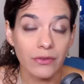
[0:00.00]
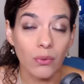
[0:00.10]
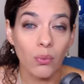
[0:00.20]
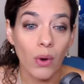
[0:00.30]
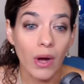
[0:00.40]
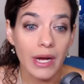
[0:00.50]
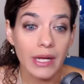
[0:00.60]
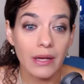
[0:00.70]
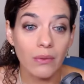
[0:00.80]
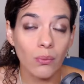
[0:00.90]
So
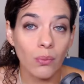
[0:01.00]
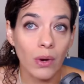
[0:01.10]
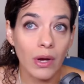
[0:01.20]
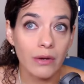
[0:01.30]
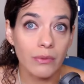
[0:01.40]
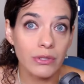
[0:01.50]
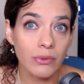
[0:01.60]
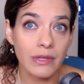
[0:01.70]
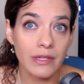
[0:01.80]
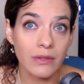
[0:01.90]
why are we
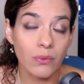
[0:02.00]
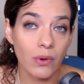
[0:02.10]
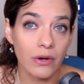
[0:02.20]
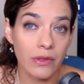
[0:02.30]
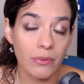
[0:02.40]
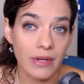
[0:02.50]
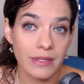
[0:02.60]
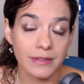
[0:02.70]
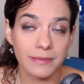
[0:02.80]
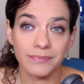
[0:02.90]
doing this, and what are the
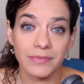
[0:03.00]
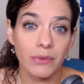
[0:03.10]
risks?